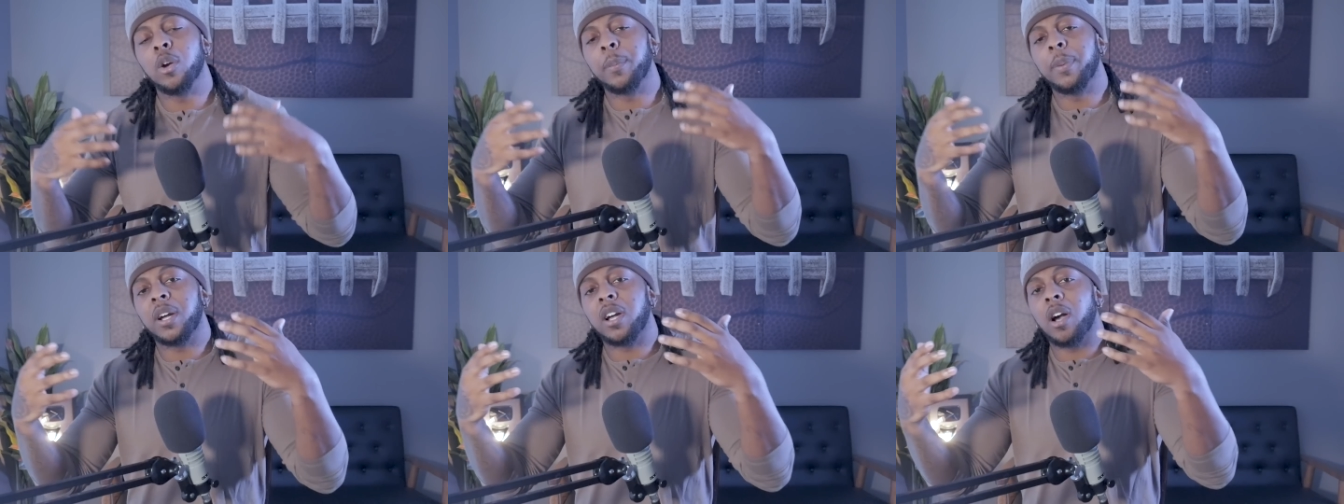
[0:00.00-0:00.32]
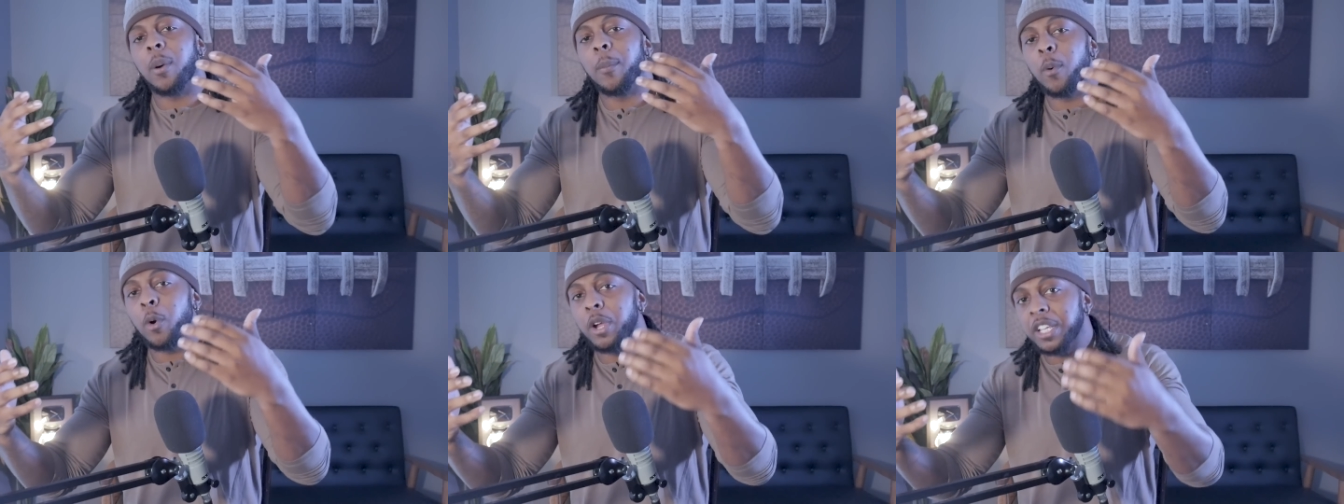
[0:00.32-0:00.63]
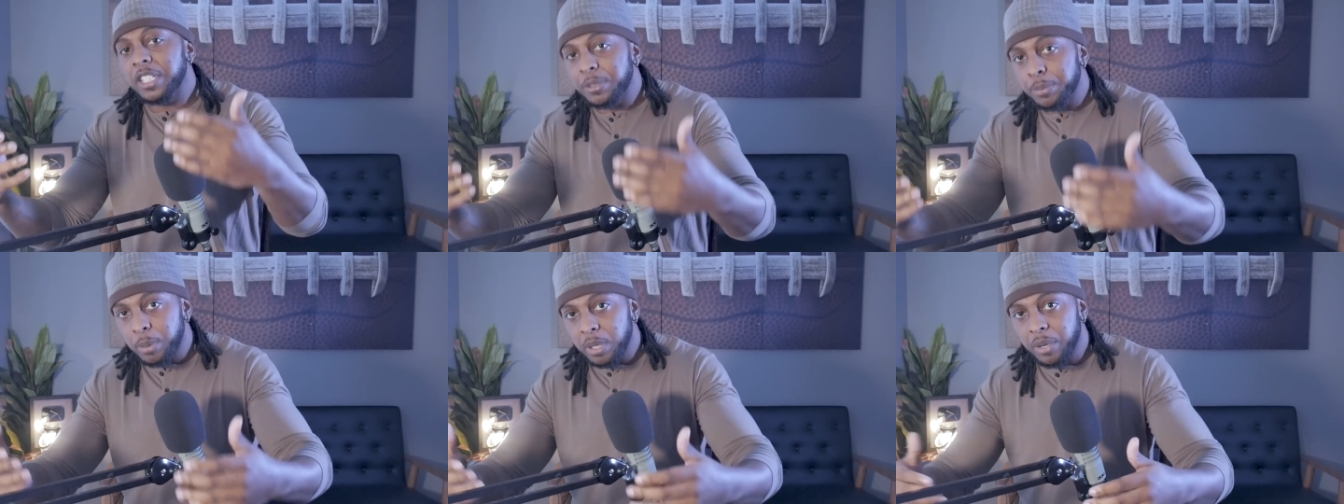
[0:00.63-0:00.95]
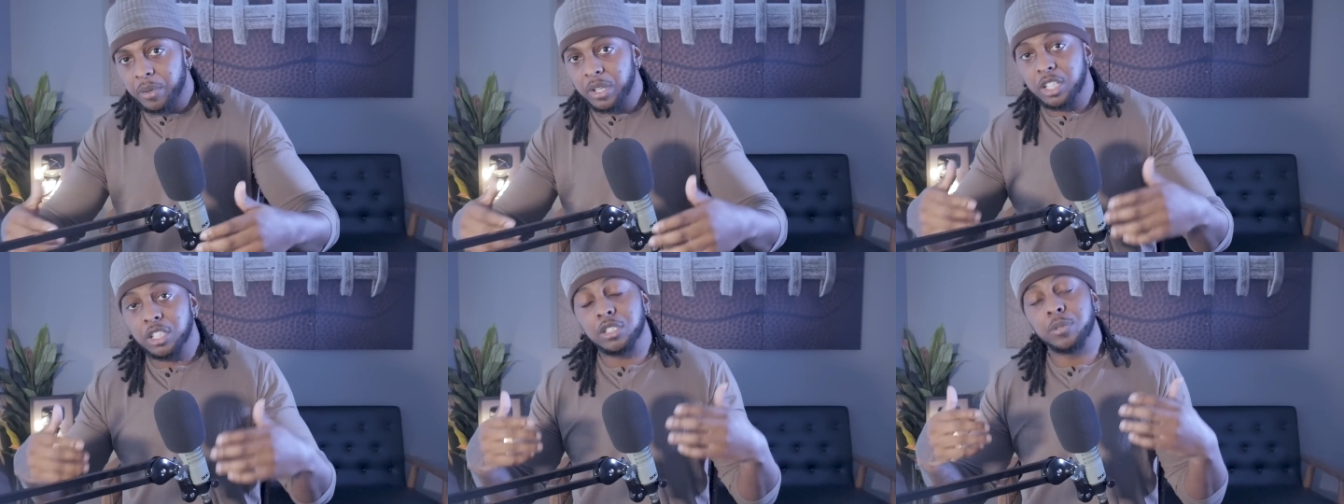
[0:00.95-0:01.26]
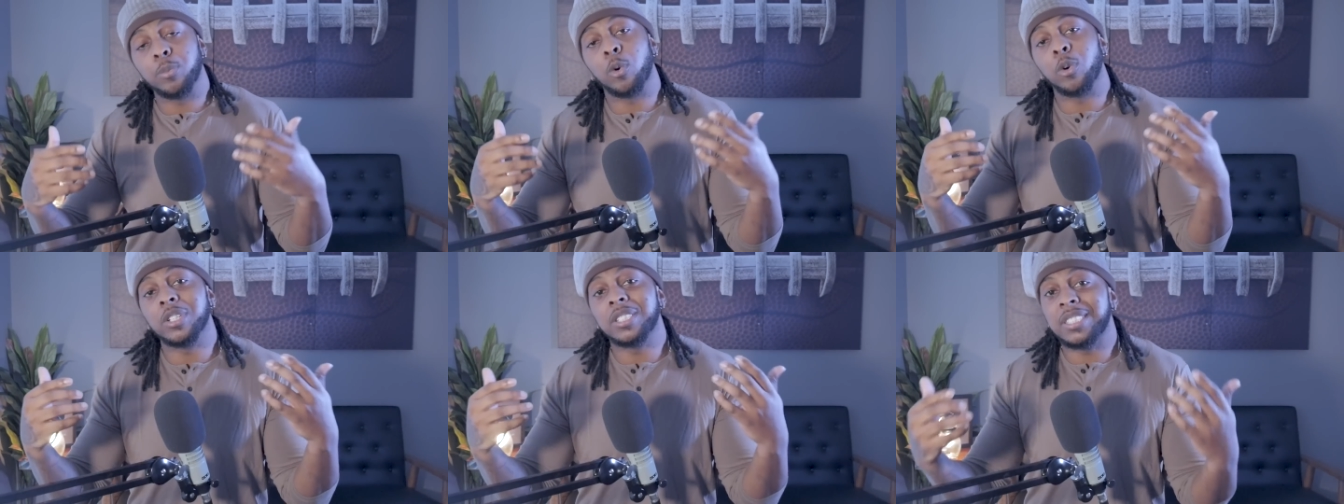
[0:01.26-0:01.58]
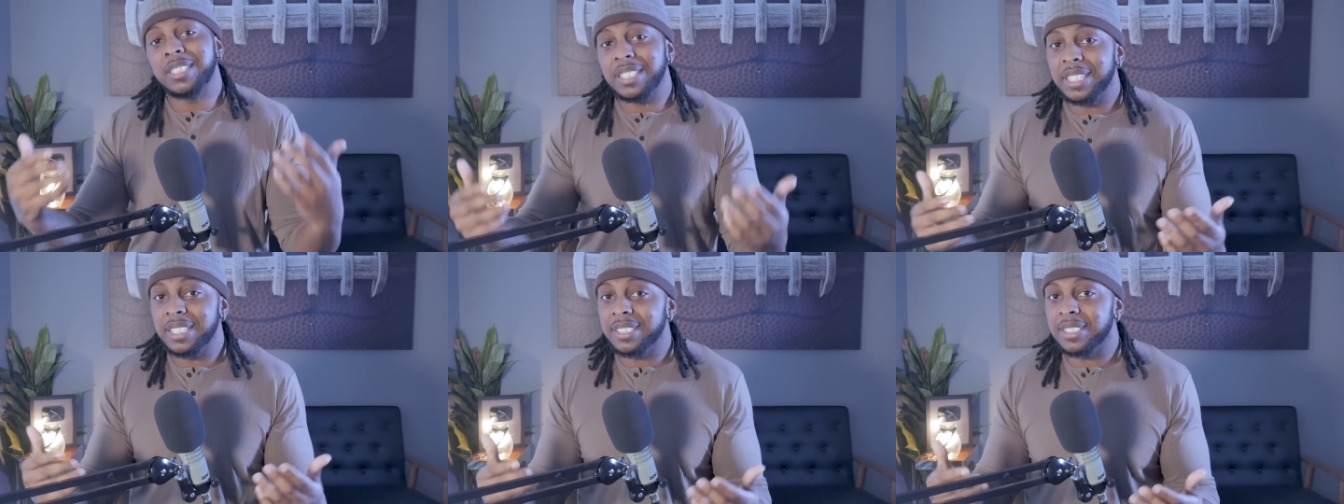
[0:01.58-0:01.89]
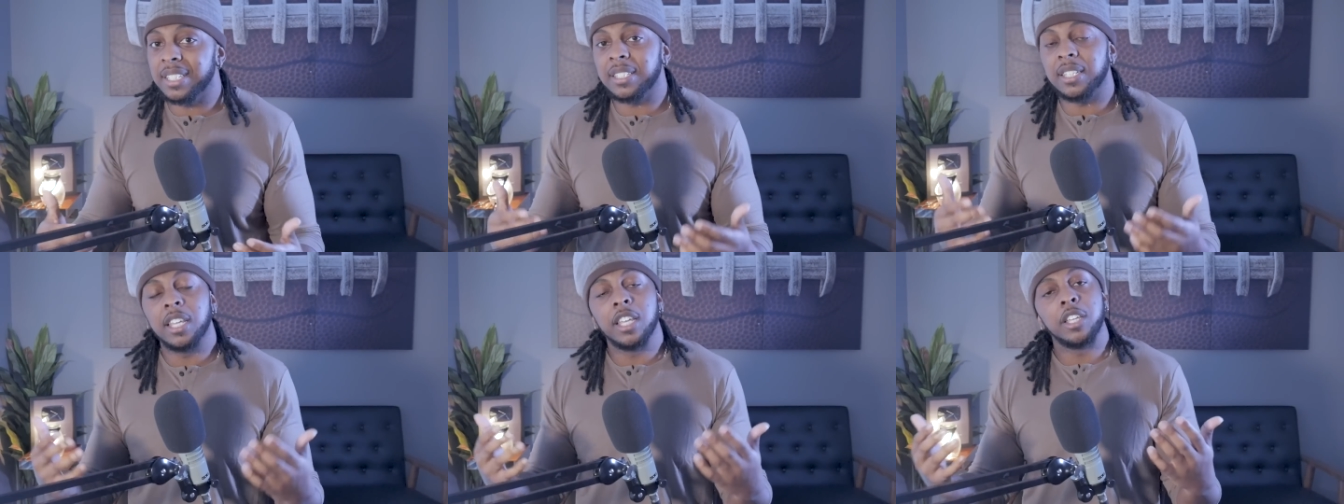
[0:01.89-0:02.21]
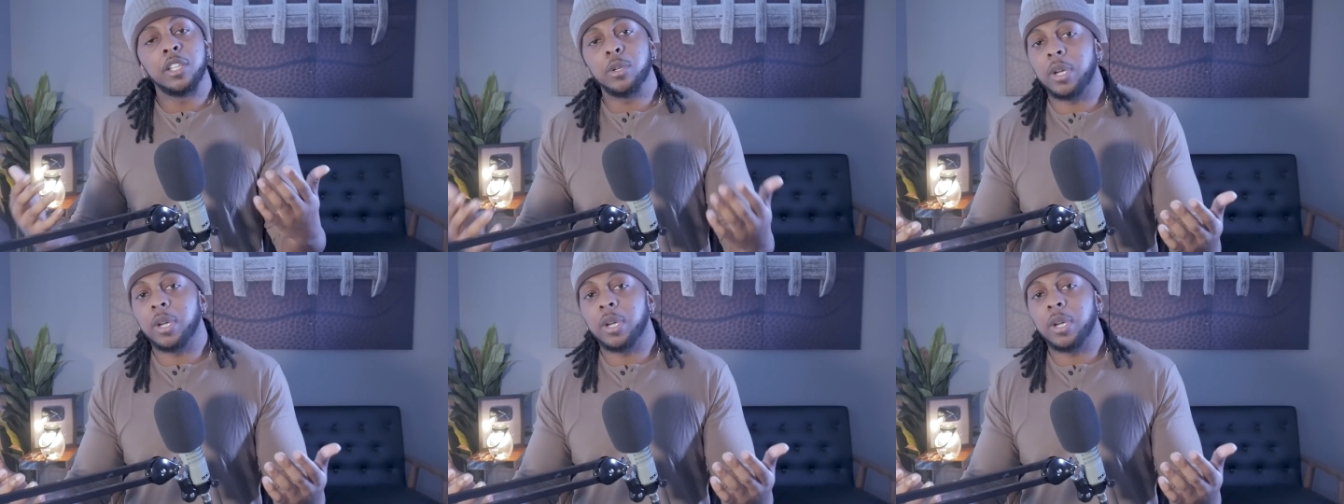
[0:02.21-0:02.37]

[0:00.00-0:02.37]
He'll become more experienced, more seasoned.